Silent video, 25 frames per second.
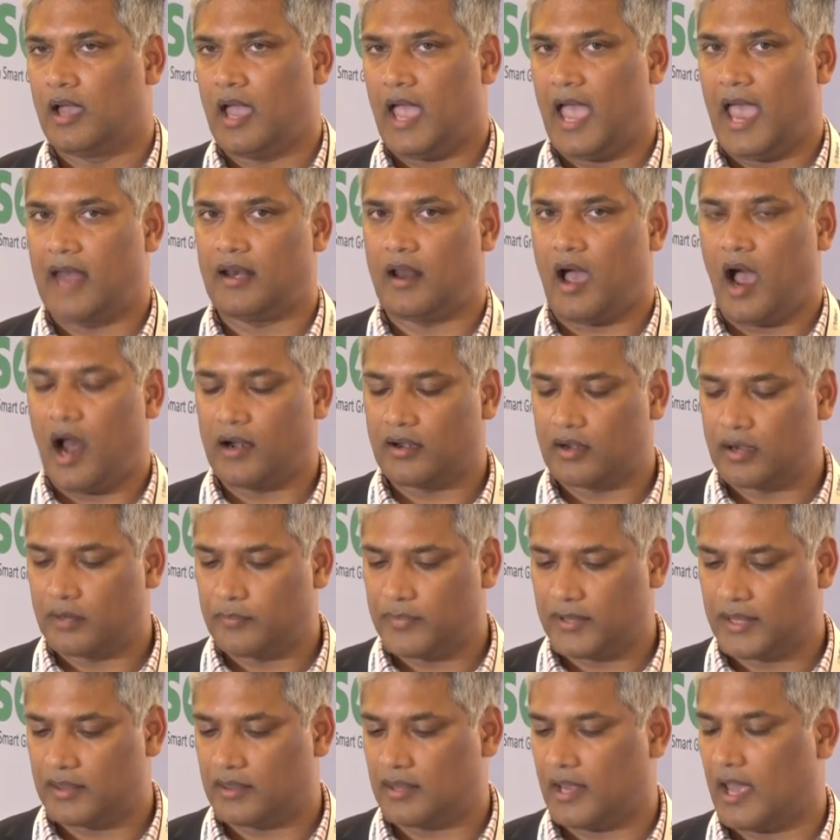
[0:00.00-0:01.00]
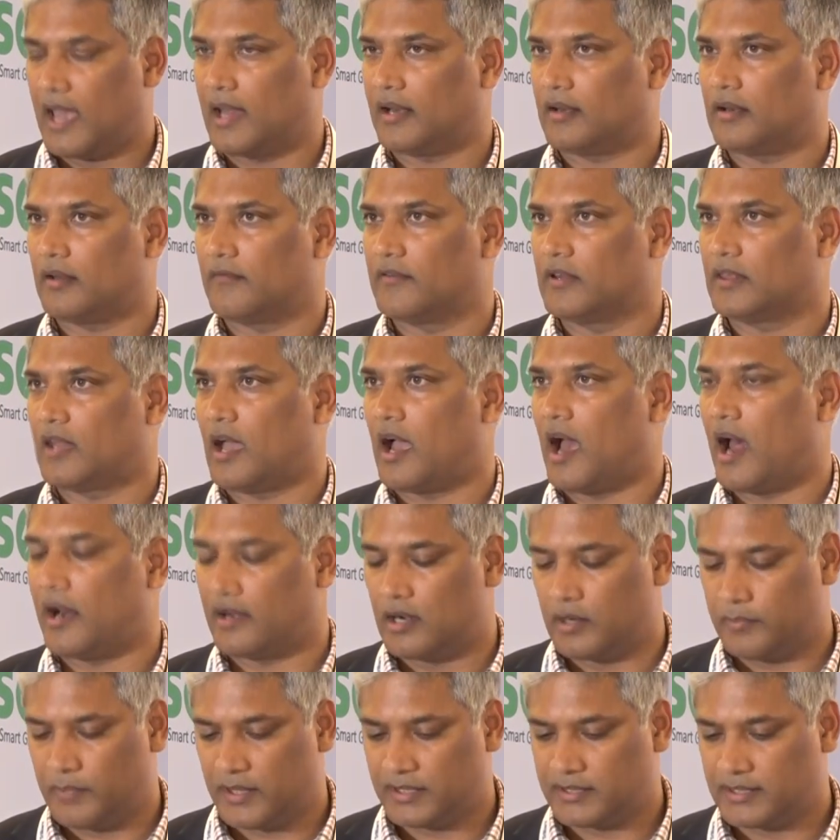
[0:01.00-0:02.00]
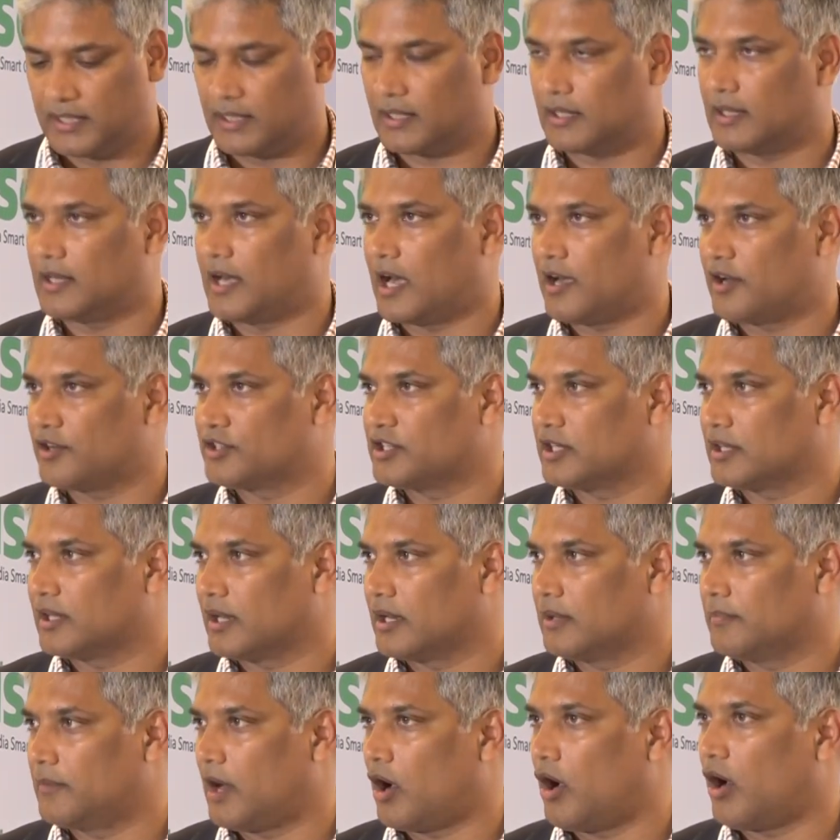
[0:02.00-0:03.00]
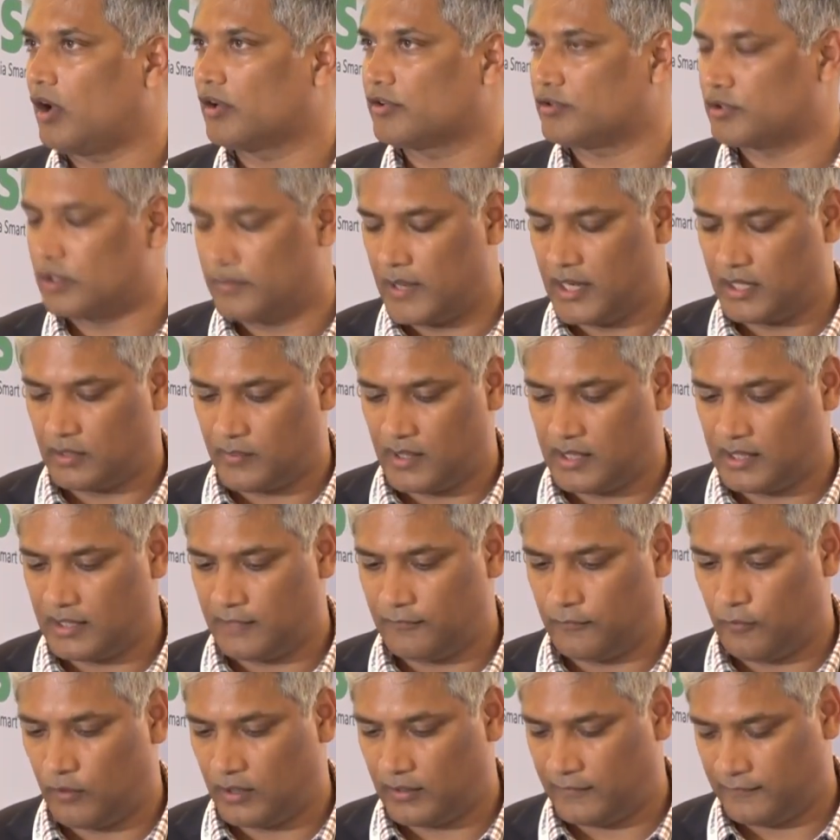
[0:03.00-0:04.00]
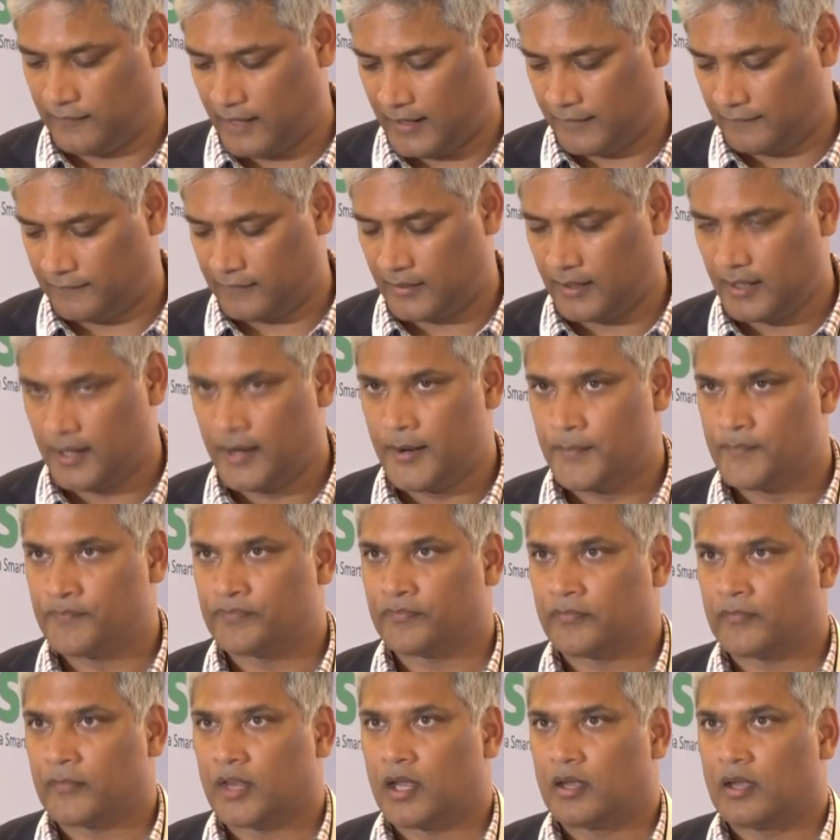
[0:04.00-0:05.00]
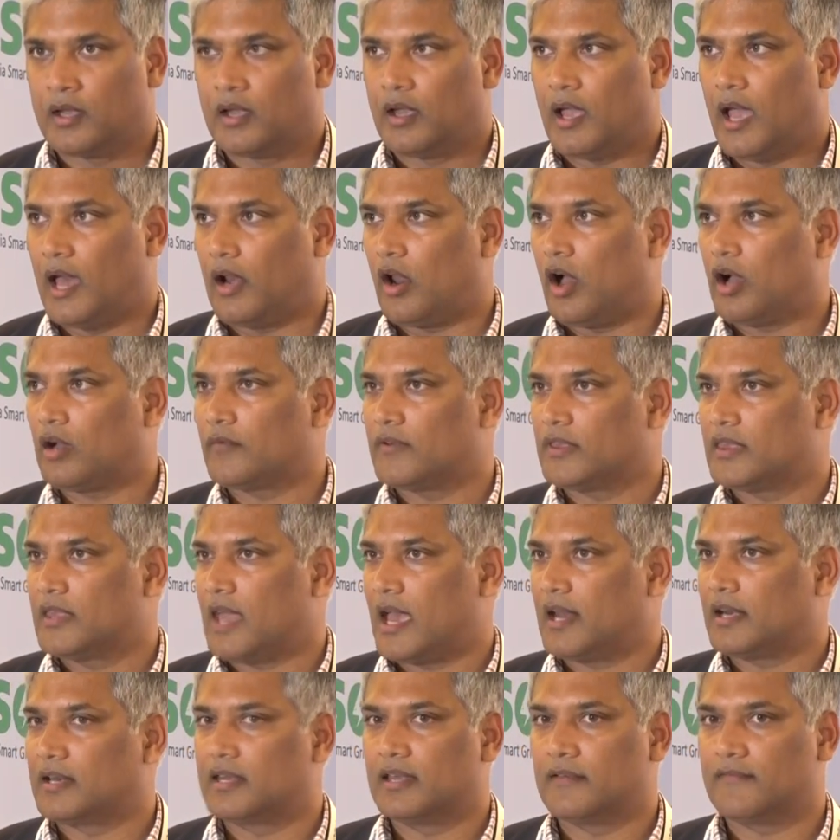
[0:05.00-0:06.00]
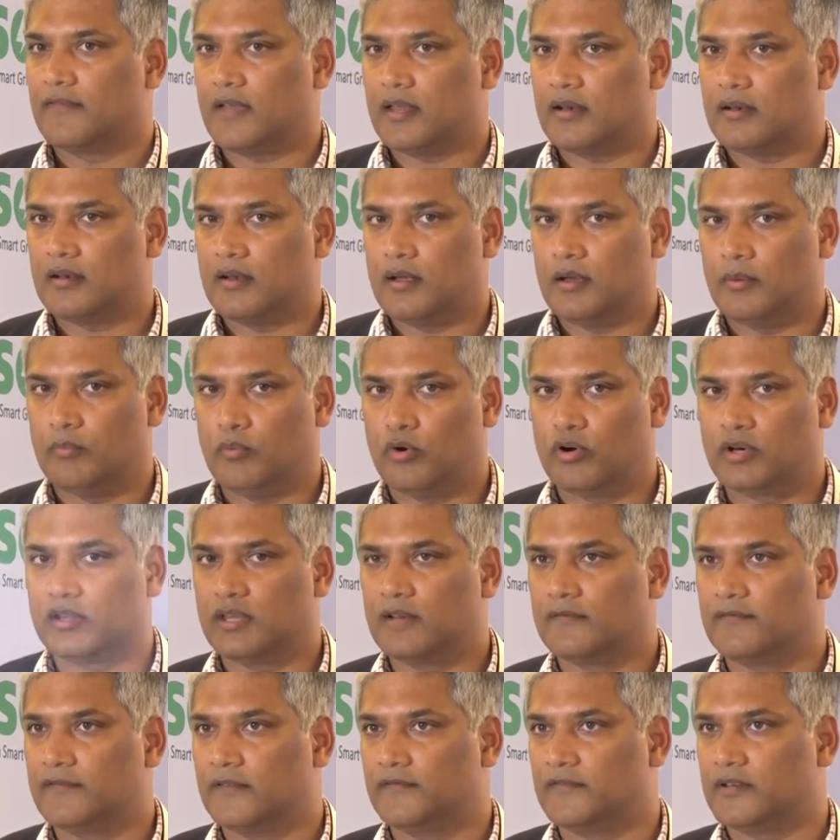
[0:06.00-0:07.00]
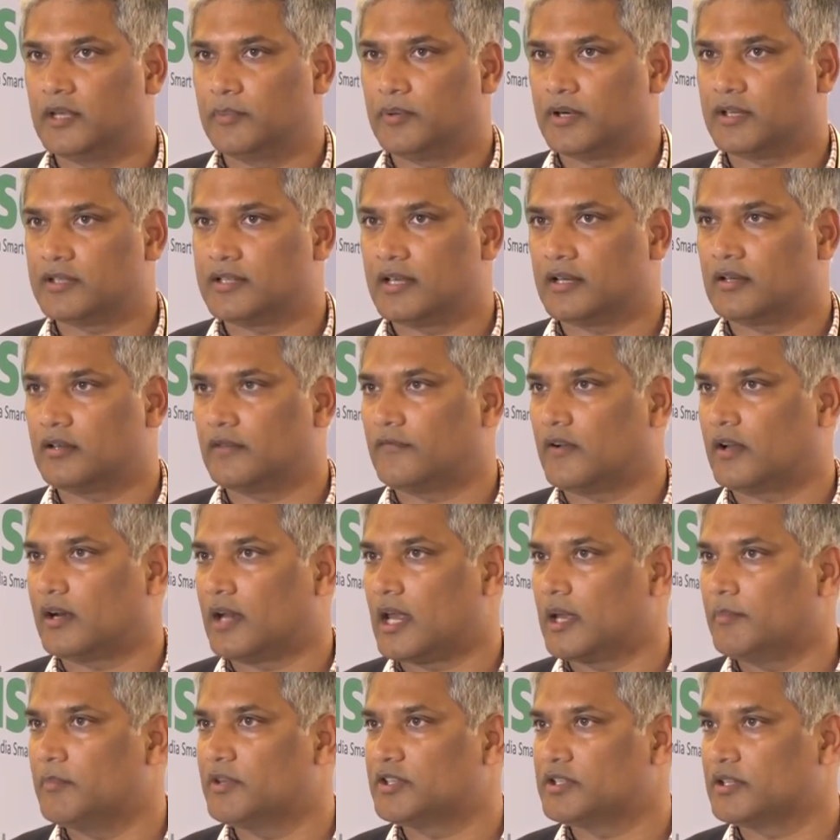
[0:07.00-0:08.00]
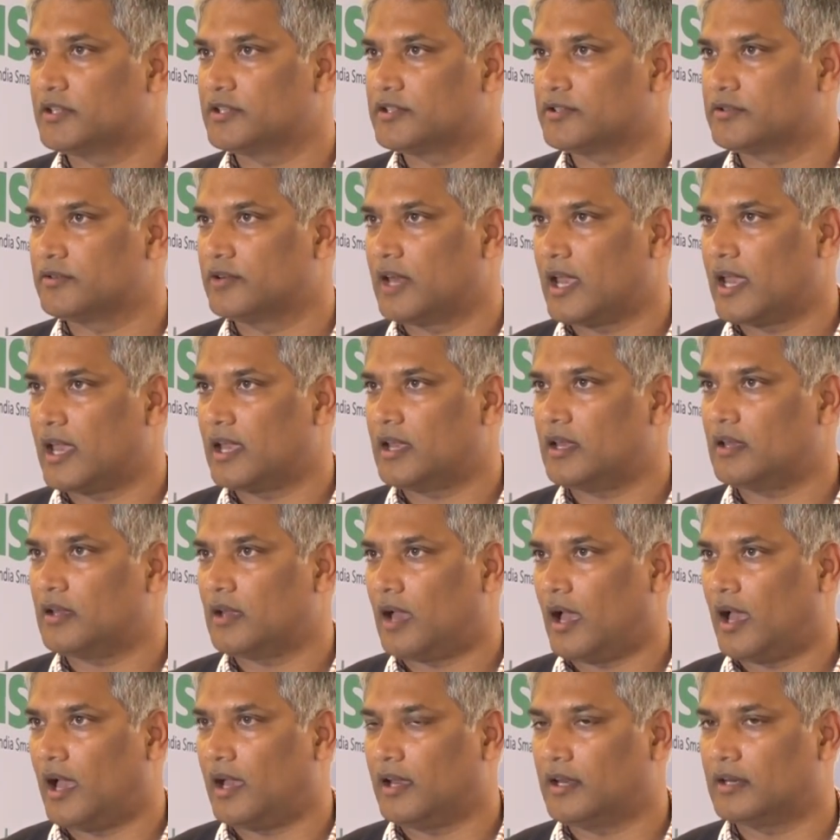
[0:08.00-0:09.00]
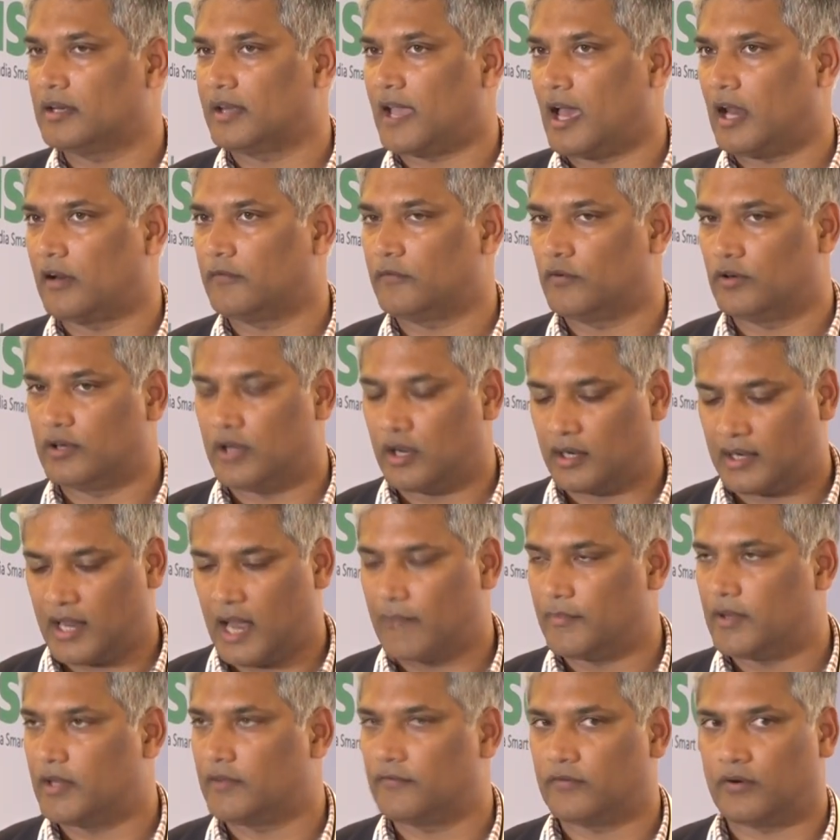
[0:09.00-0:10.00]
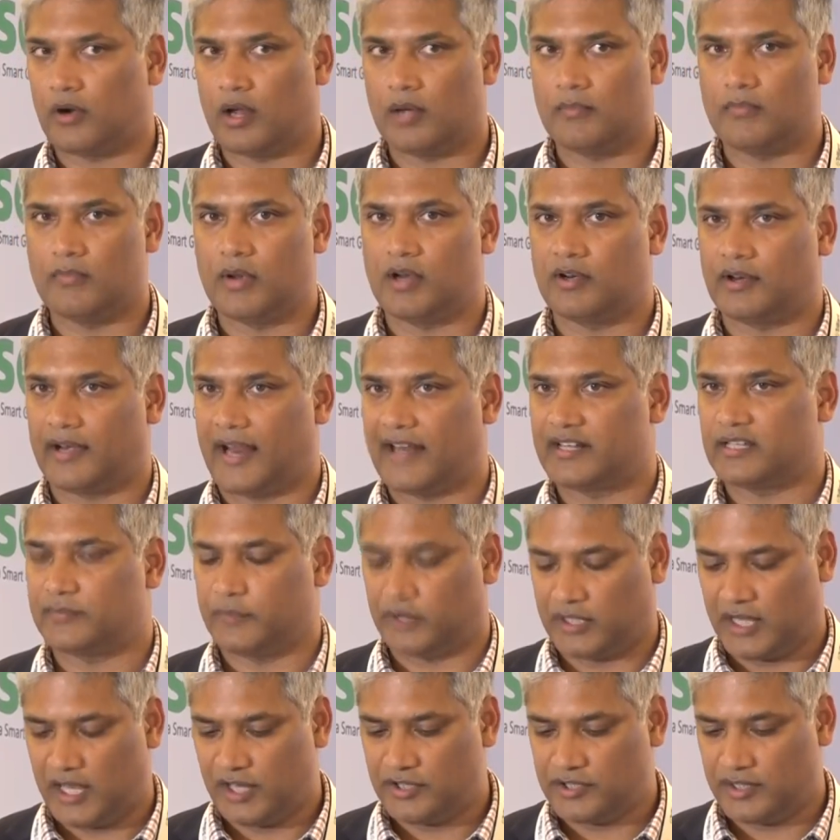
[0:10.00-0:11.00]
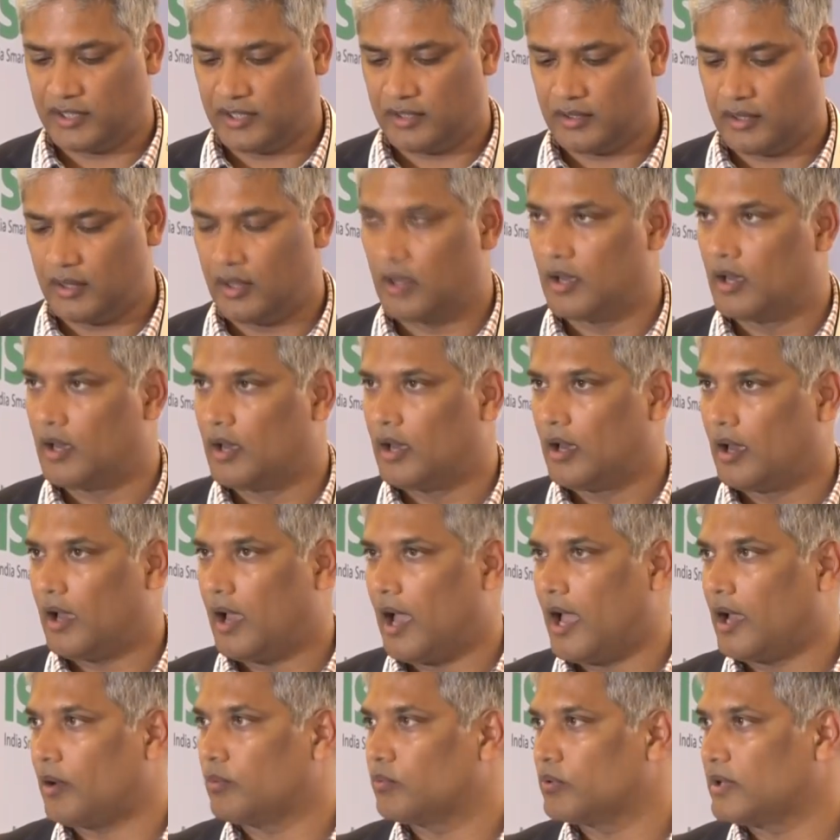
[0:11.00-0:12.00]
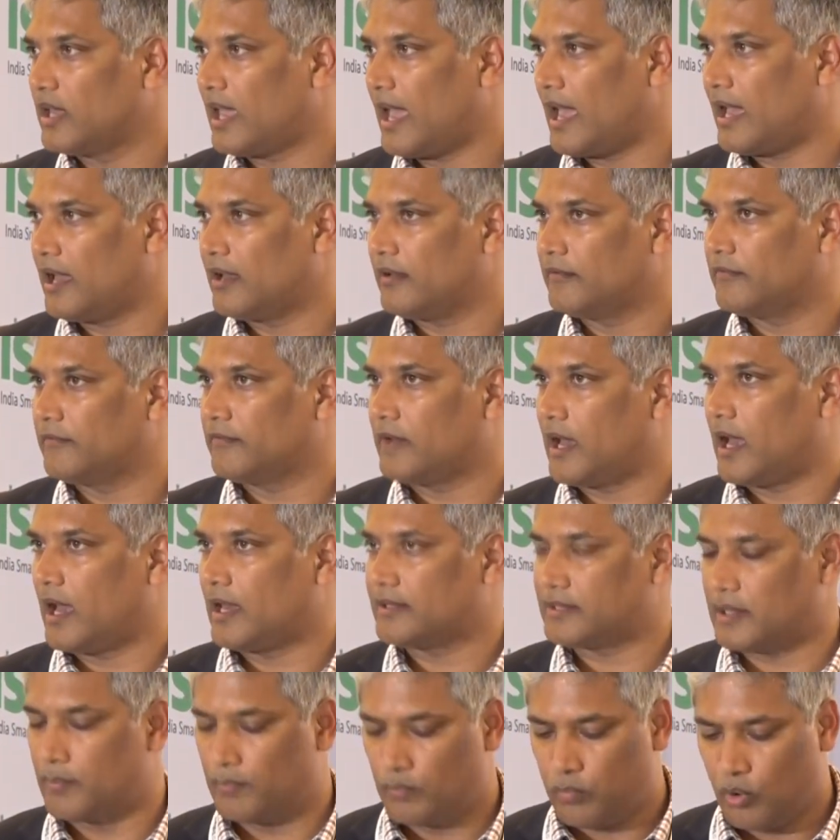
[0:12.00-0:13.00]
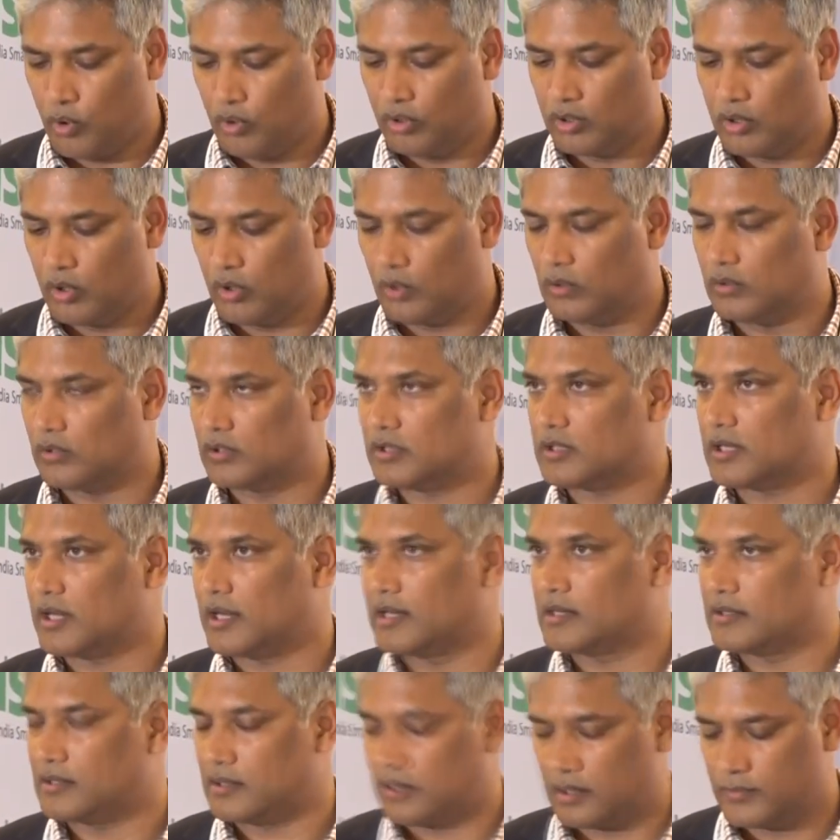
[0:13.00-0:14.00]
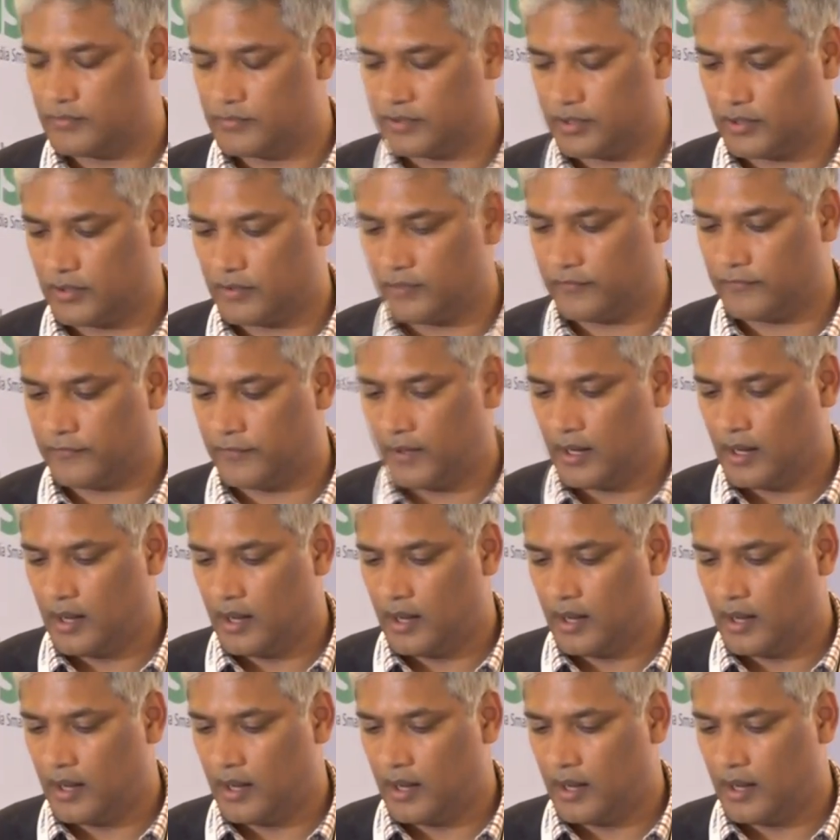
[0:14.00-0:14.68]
and underpin that with a 100% clean energy grid also by 2045. Along with that, given more than 50% of our emissions today in California are coming from transportation, we have some bold goals in terms of